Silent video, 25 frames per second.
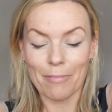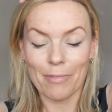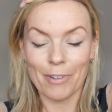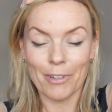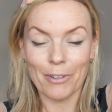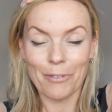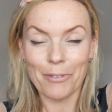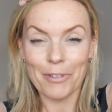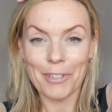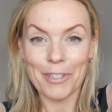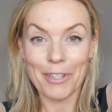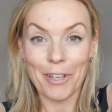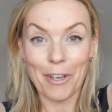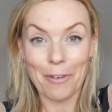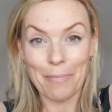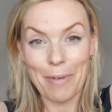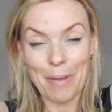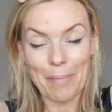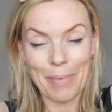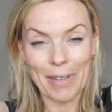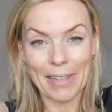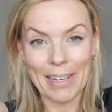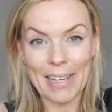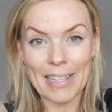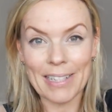and also
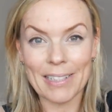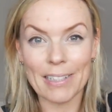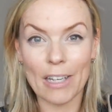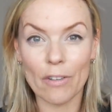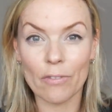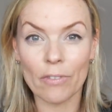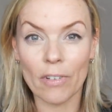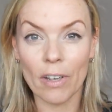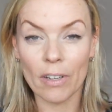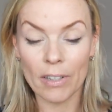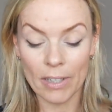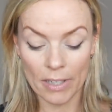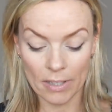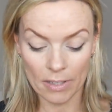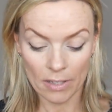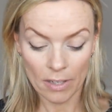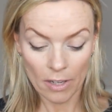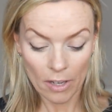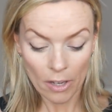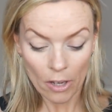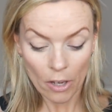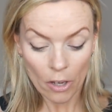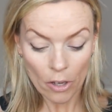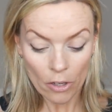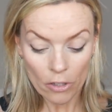maybe a lesson I've learned is
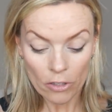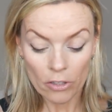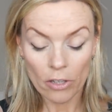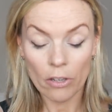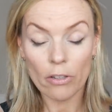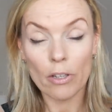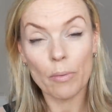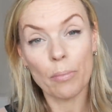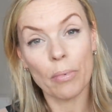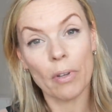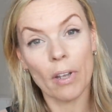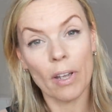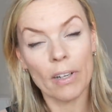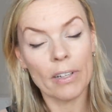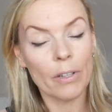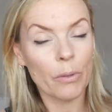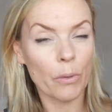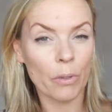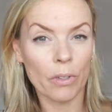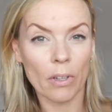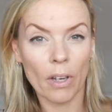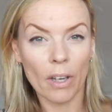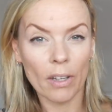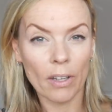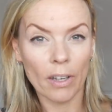don't apply
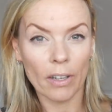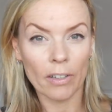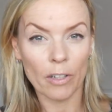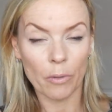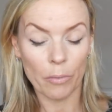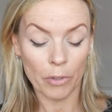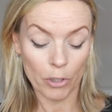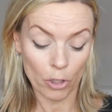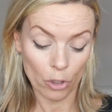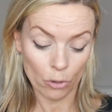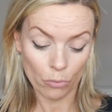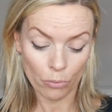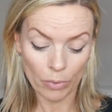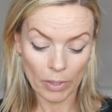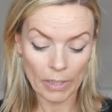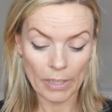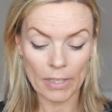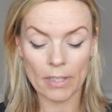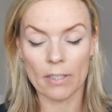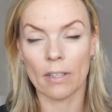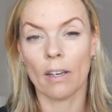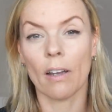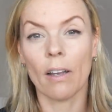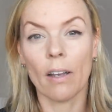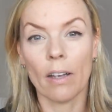liquid eyeliner when you're really
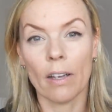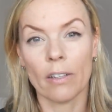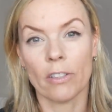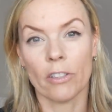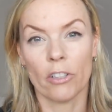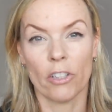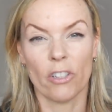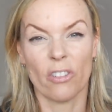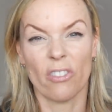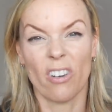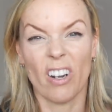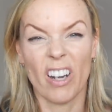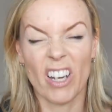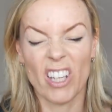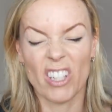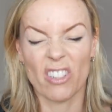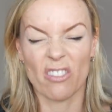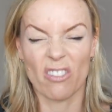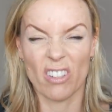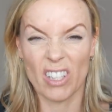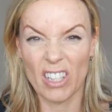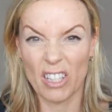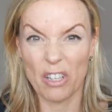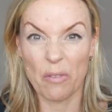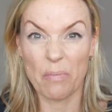tired and your eyes
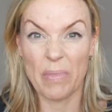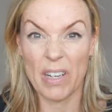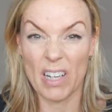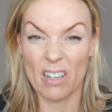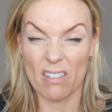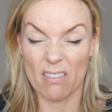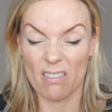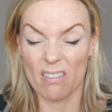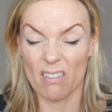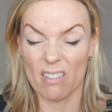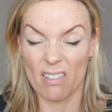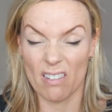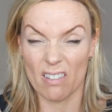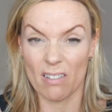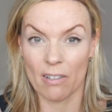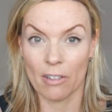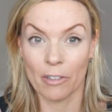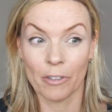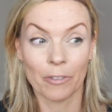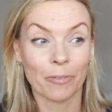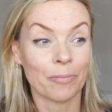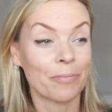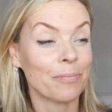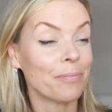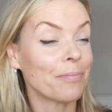are a little bit, Arr.
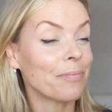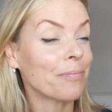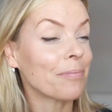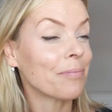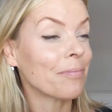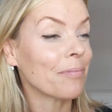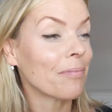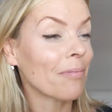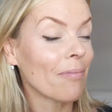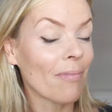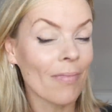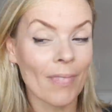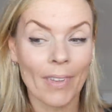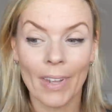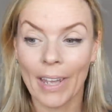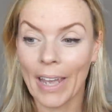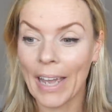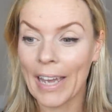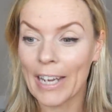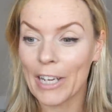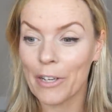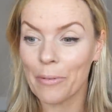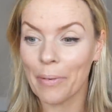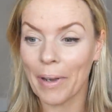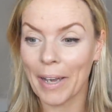
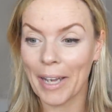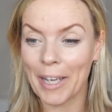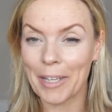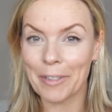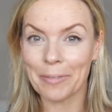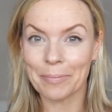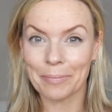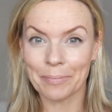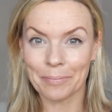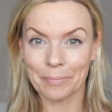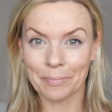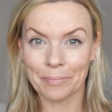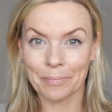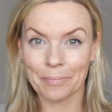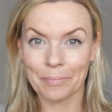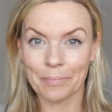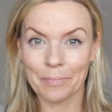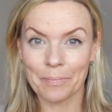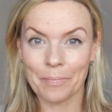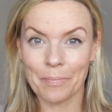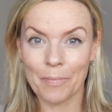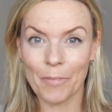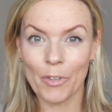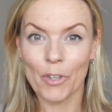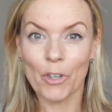anyway,
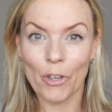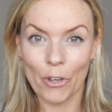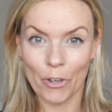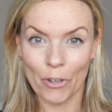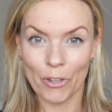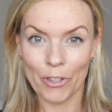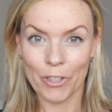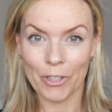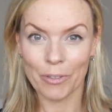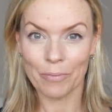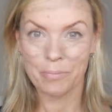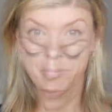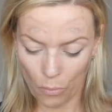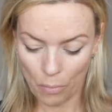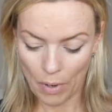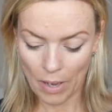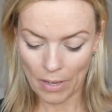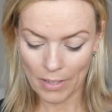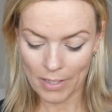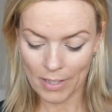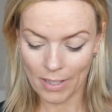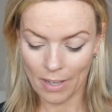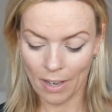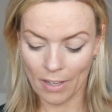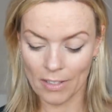good.
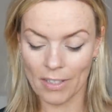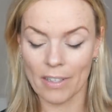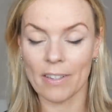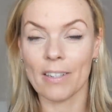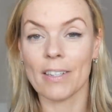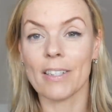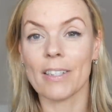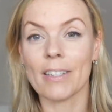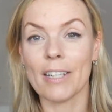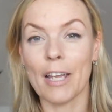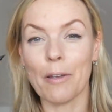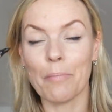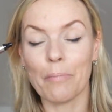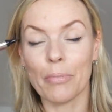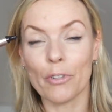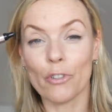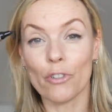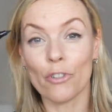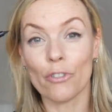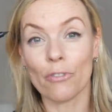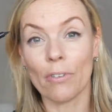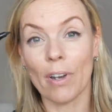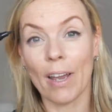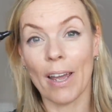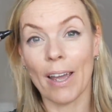Well, see, I say the stamp
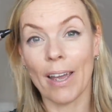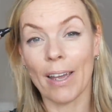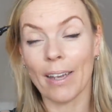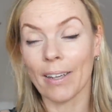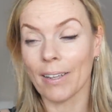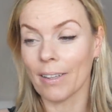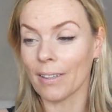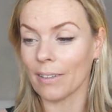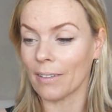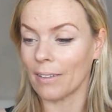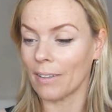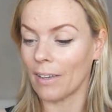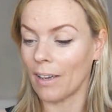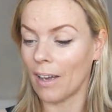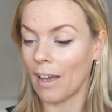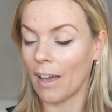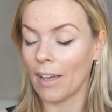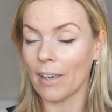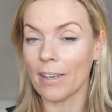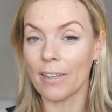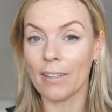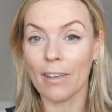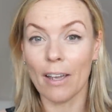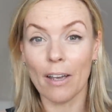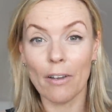and drag
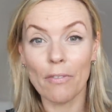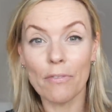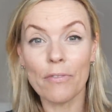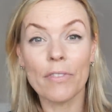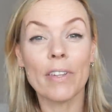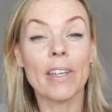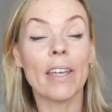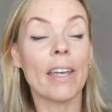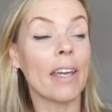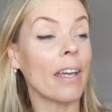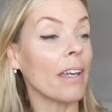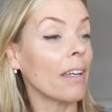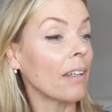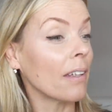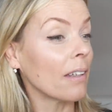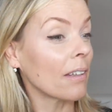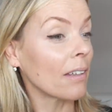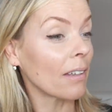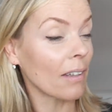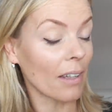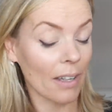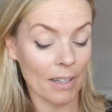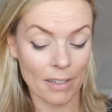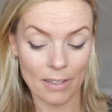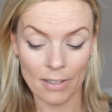I love the
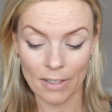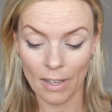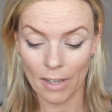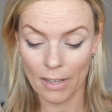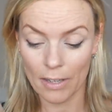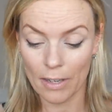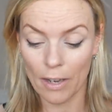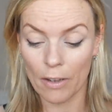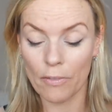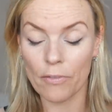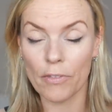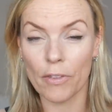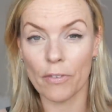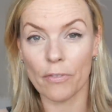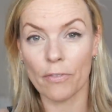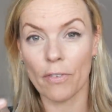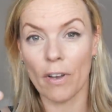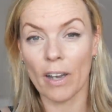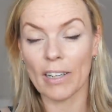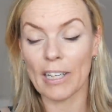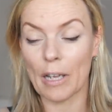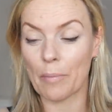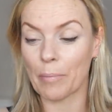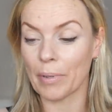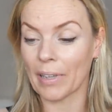ink and I love the
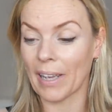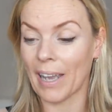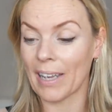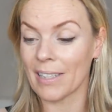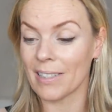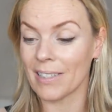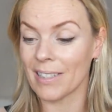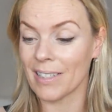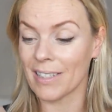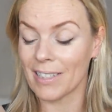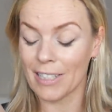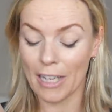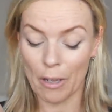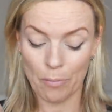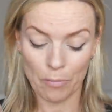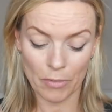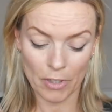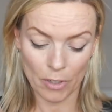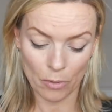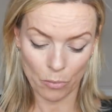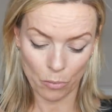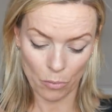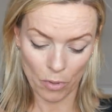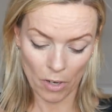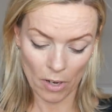fine applicator. The stamp
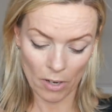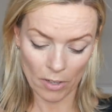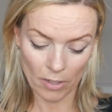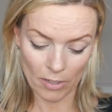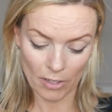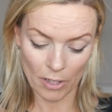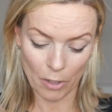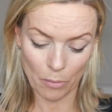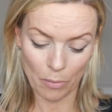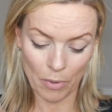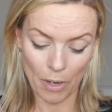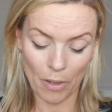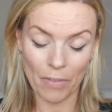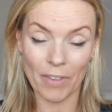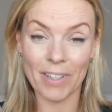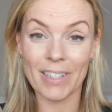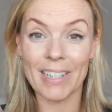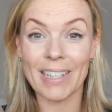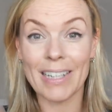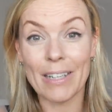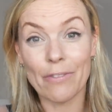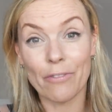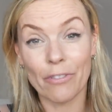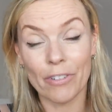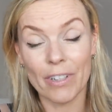didn't work so well. The
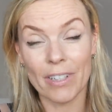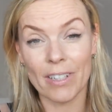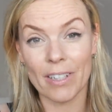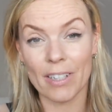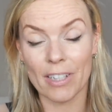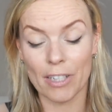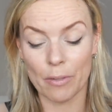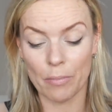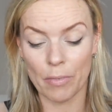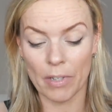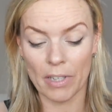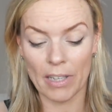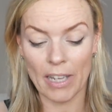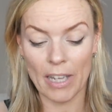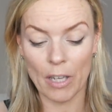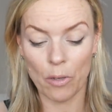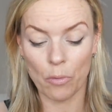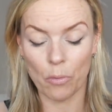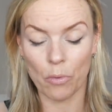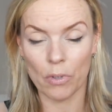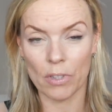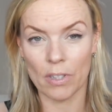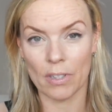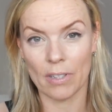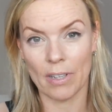delivery system and the
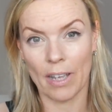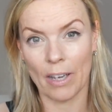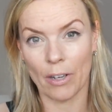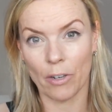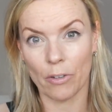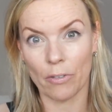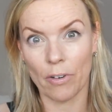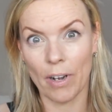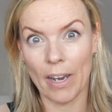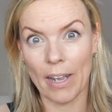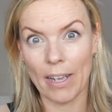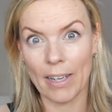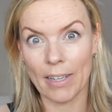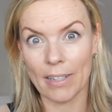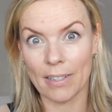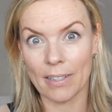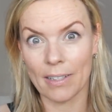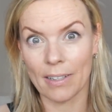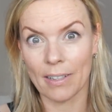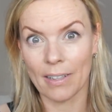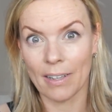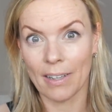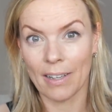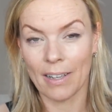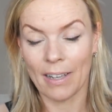ink wasn't that
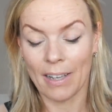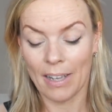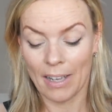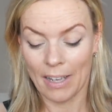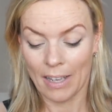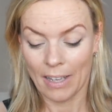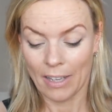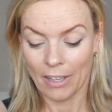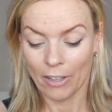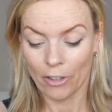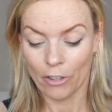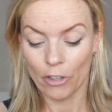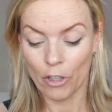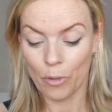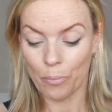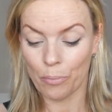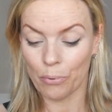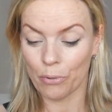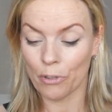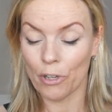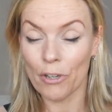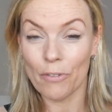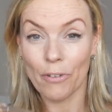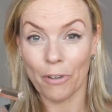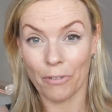great. Can you
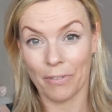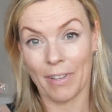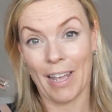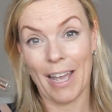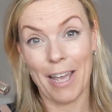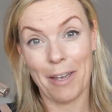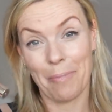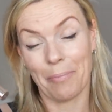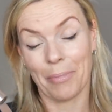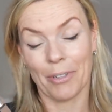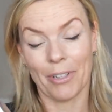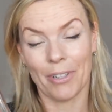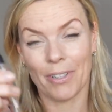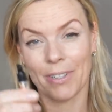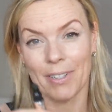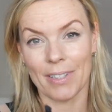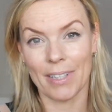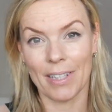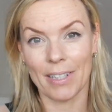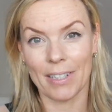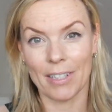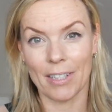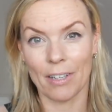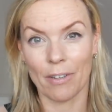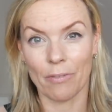improve on that? Because
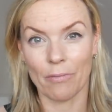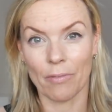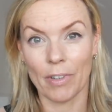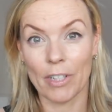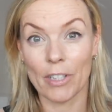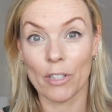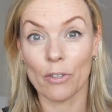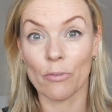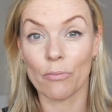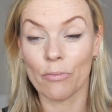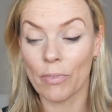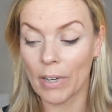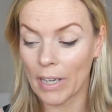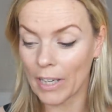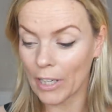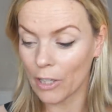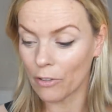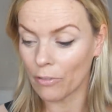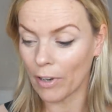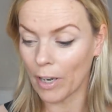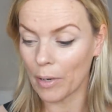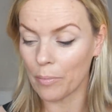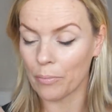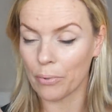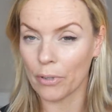it's a, it's a really
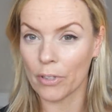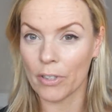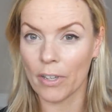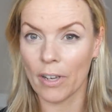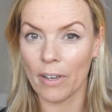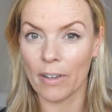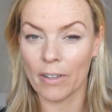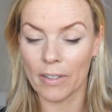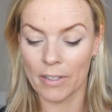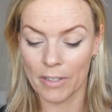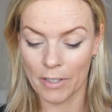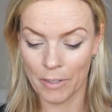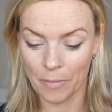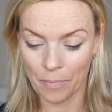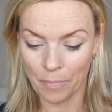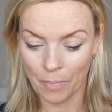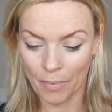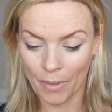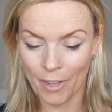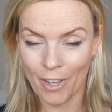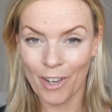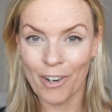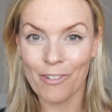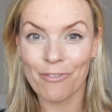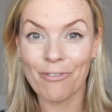great product.
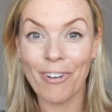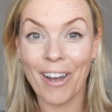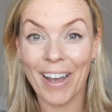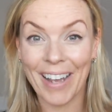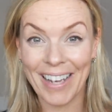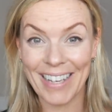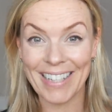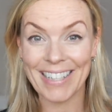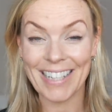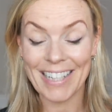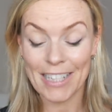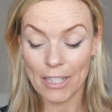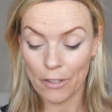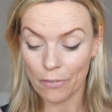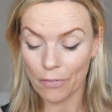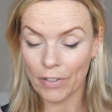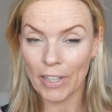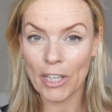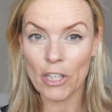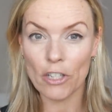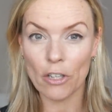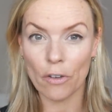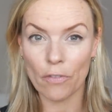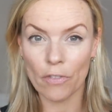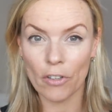Right, just to
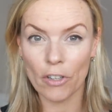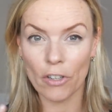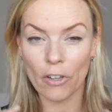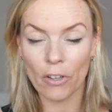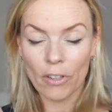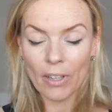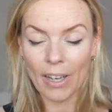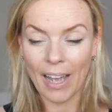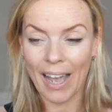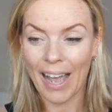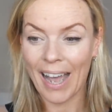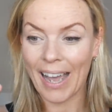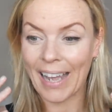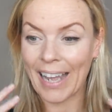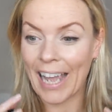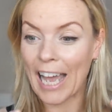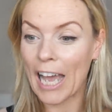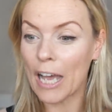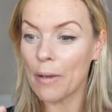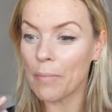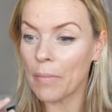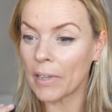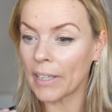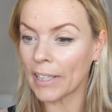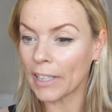finish off the look, I
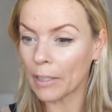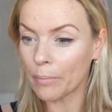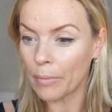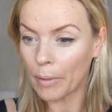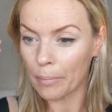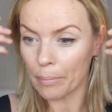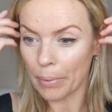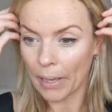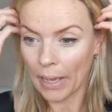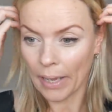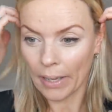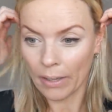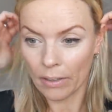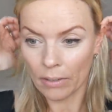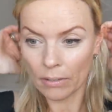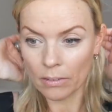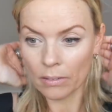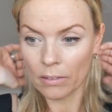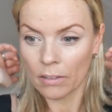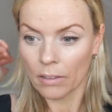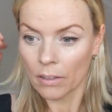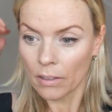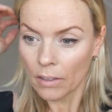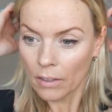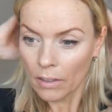am a little bit
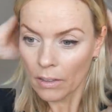pale.